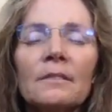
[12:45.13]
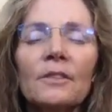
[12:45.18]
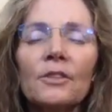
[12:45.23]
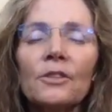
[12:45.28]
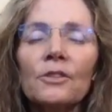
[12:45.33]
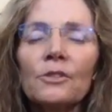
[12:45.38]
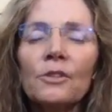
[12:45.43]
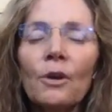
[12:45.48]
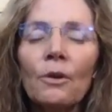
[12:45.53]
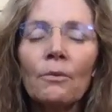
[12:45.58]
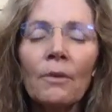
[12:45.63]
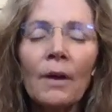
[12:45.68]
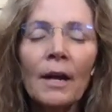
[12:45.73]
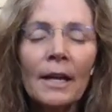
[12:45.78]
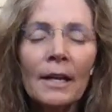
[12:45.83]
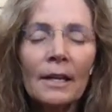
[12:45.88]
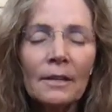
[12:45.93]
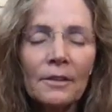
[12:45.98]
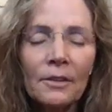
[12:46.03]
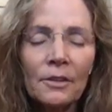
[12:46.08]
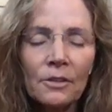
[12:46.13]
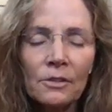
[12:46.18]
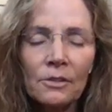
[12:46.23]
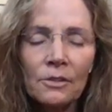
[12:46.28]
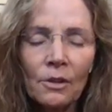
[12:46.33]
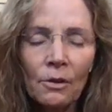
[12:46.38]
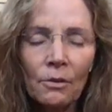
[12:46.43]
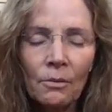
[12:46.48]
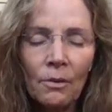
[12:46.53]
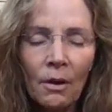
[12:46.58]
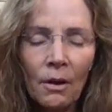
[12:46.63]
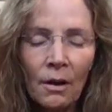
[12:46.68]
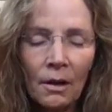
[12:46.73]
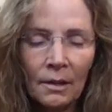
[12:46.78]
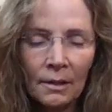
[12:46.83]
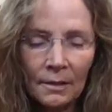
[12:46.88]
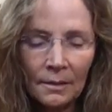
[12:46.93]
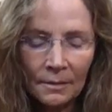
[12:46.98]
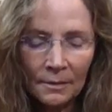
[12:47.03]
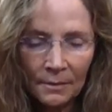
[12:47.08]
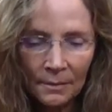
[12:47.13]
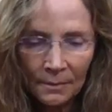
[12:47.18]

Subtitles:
There's no right, there's no wrong.